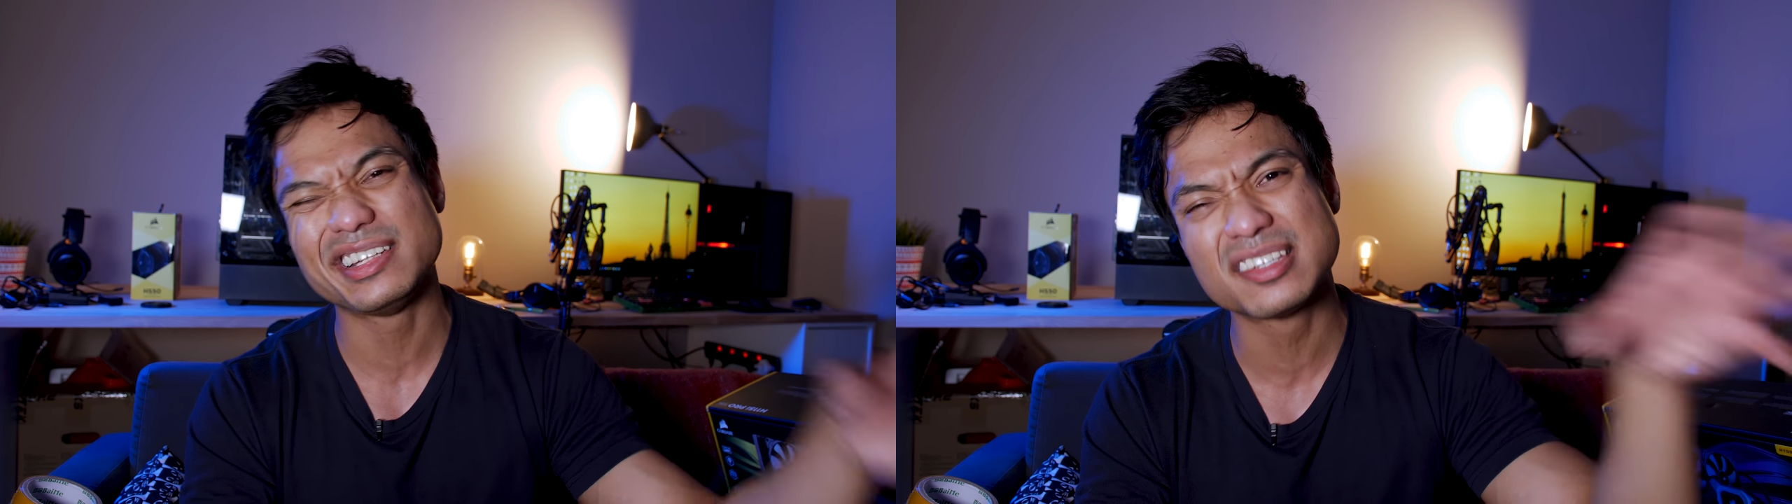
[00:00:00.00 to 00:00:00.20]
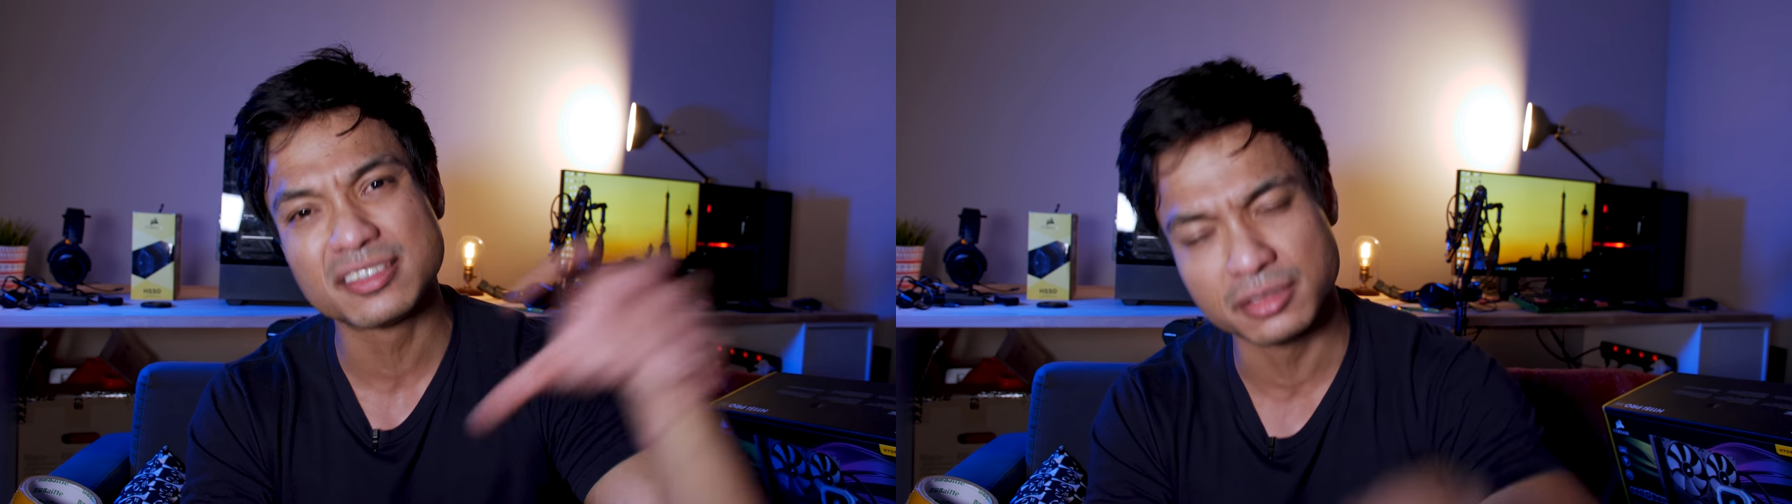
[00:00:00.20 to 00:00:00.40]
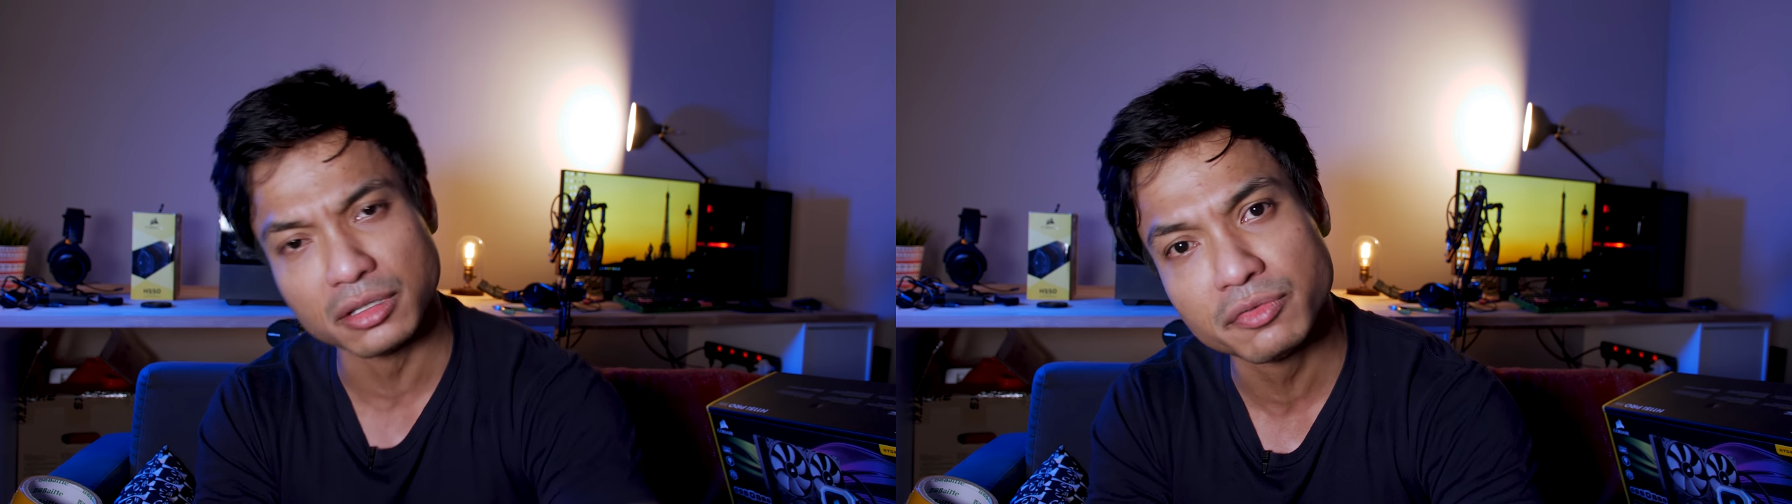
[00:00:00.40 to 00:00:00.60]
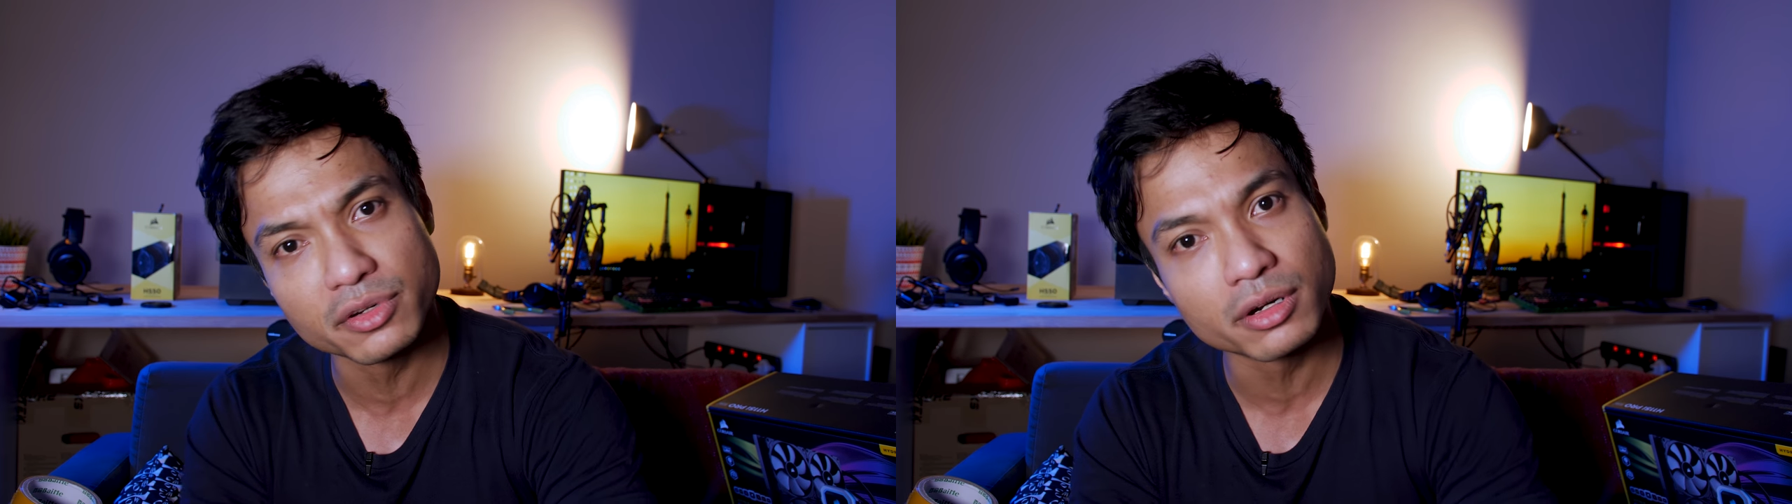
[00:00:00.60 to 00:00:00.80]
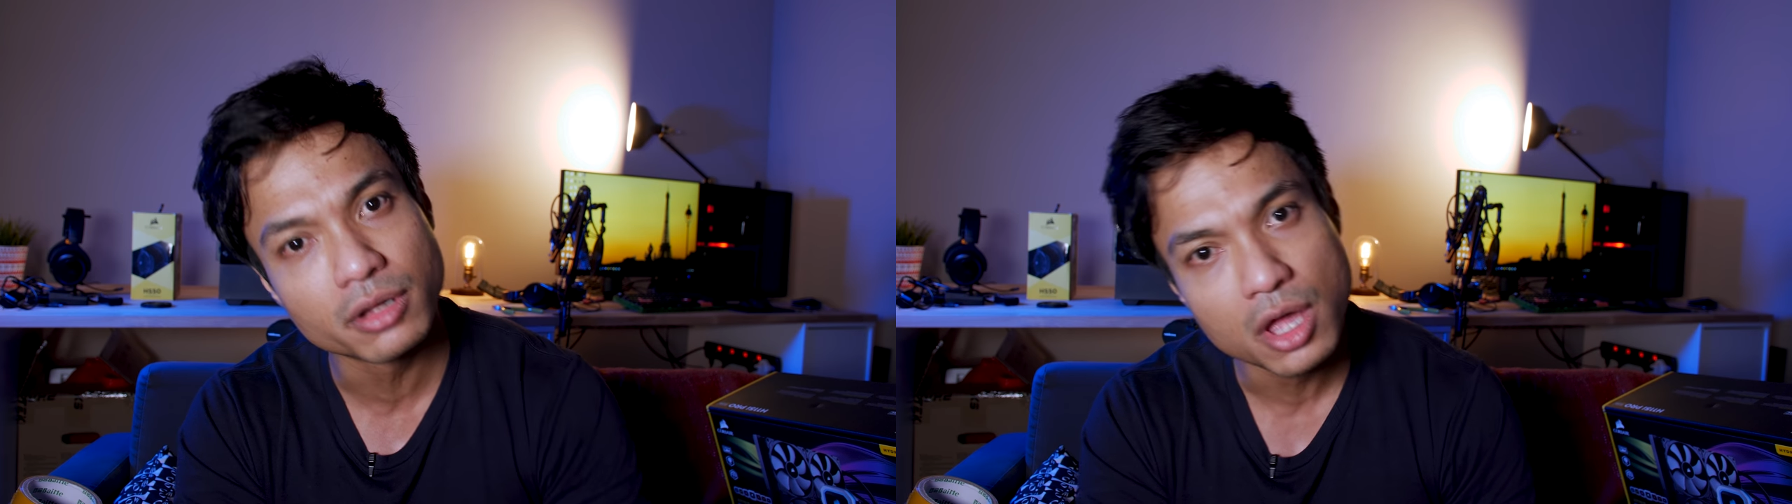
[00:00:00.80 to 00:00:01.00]
least
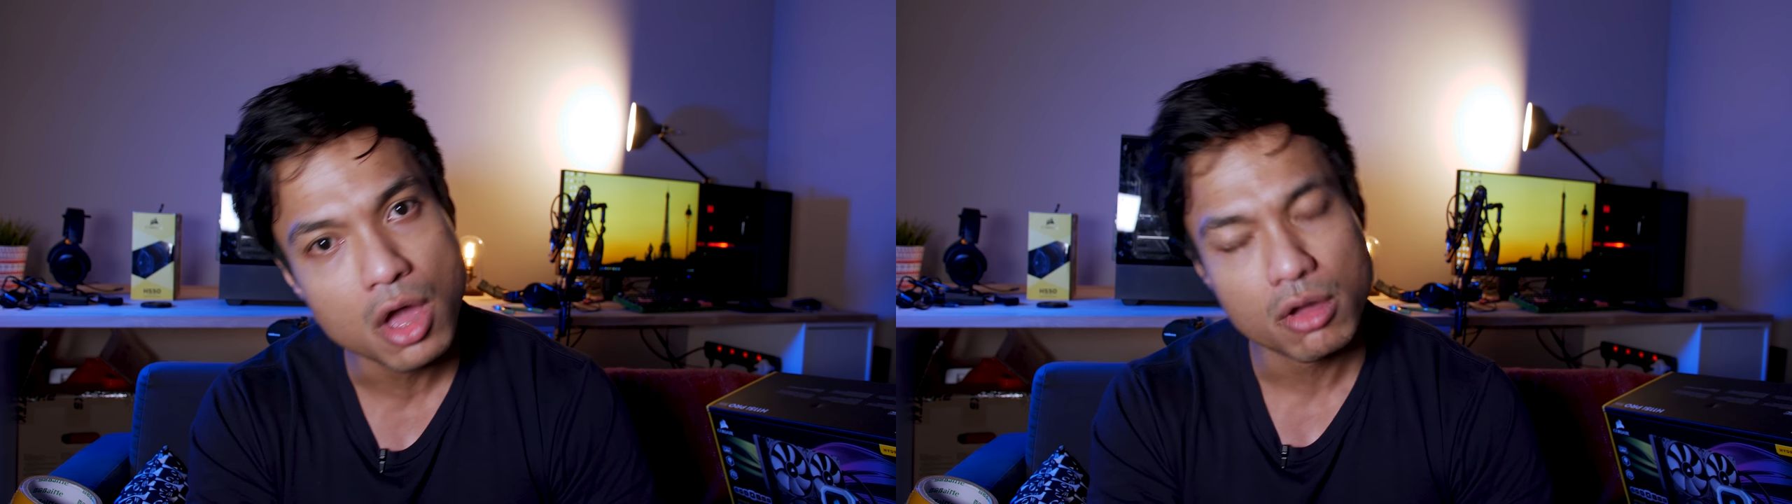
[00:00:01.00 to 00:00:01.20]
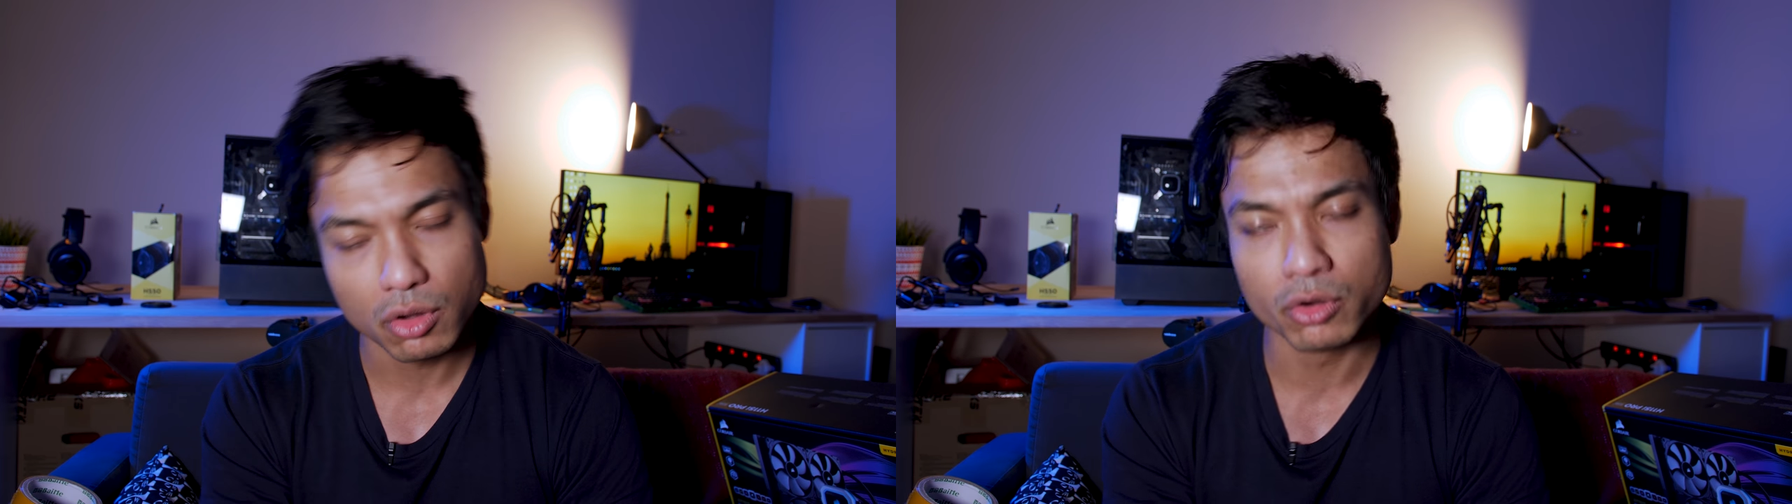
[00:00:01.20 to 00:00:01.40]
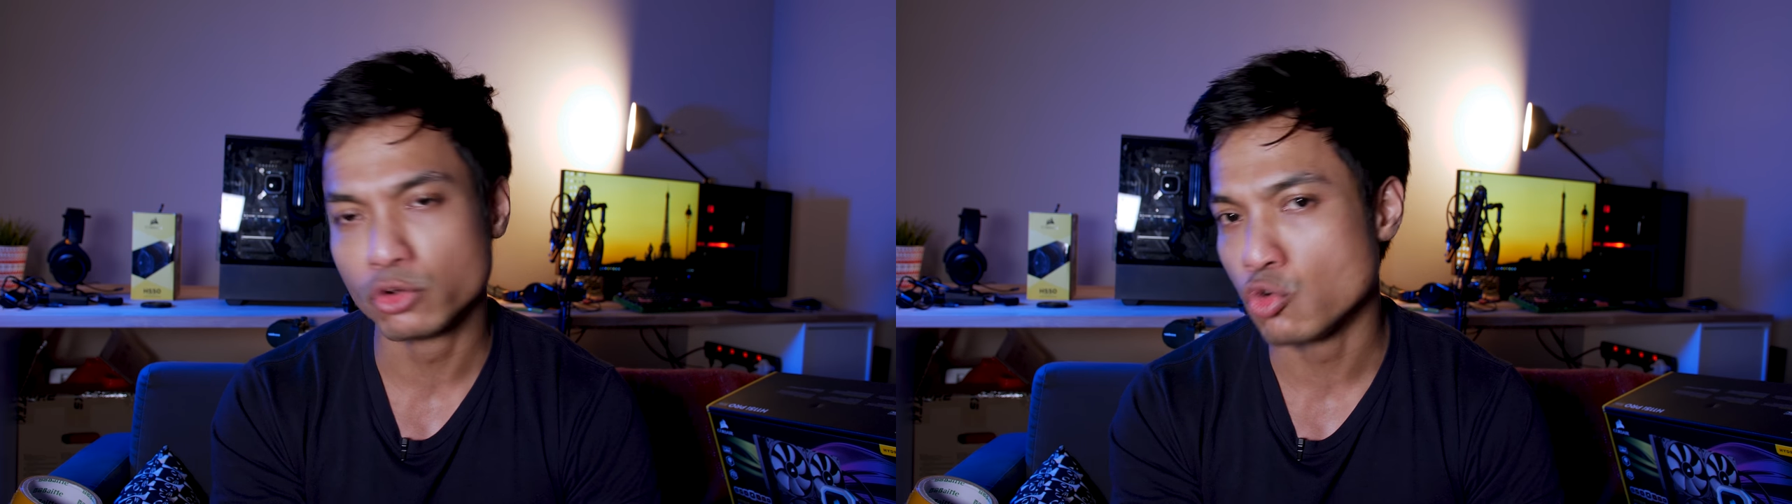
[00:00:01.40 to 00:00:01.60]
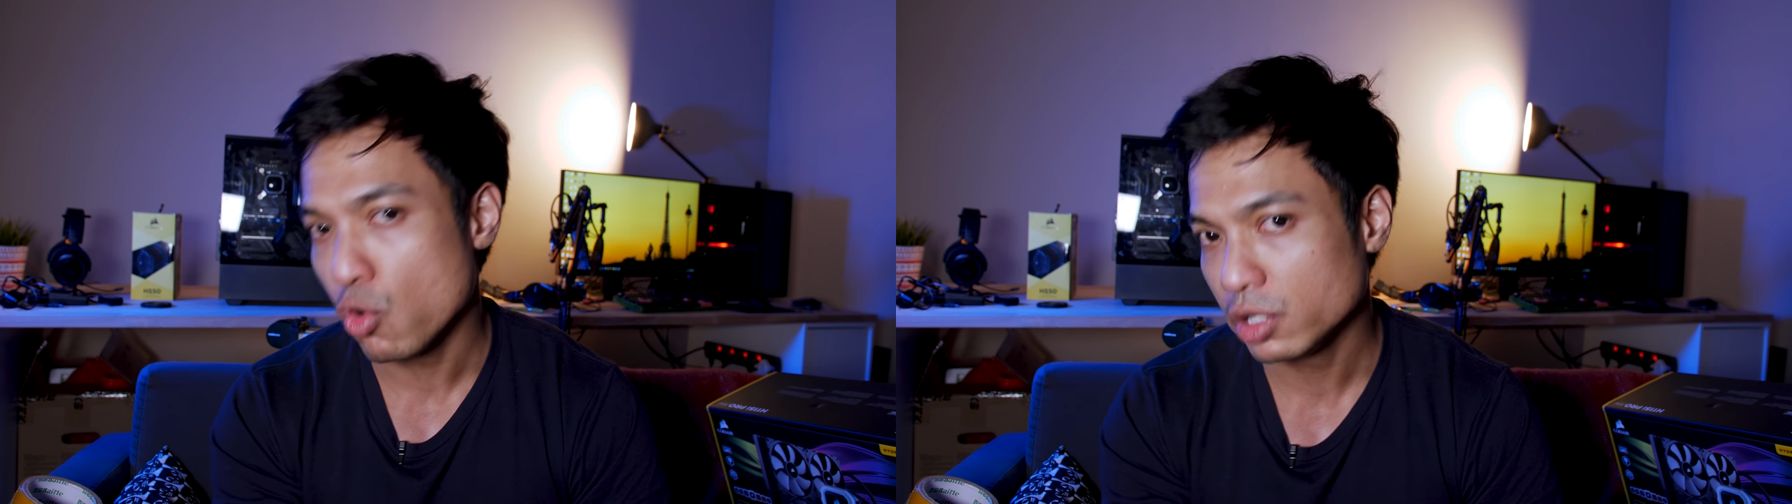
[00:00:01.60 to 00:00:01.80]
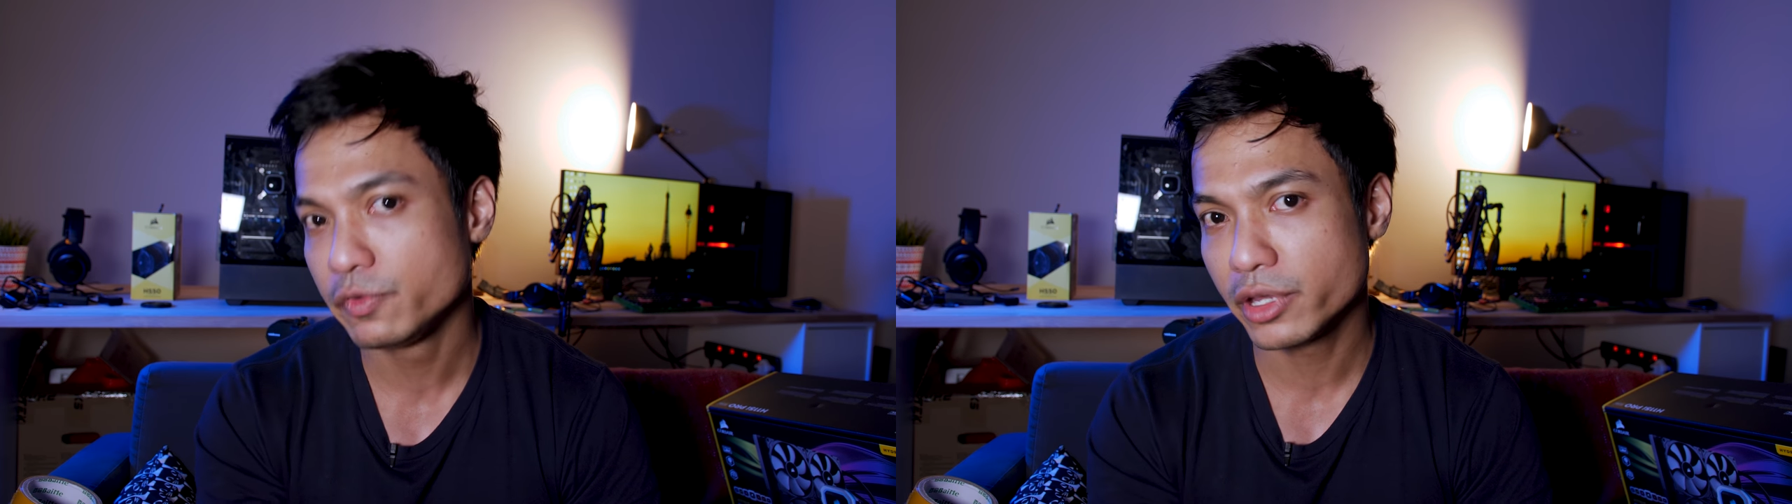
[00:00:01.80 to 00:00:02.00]
silver or gold.